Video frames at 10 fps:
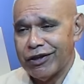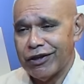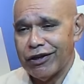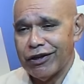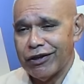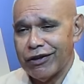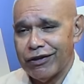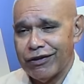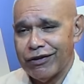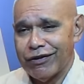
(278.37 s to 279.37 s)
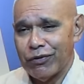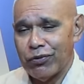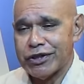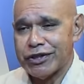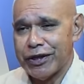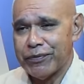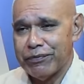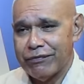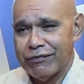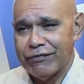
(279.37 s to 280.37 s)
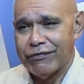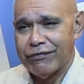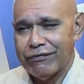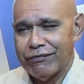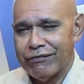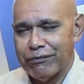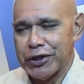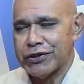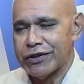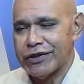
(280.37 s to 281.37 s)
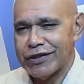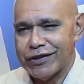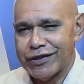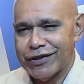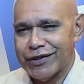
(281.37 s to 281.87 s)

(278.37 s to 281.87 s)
WhatsApp, messengers,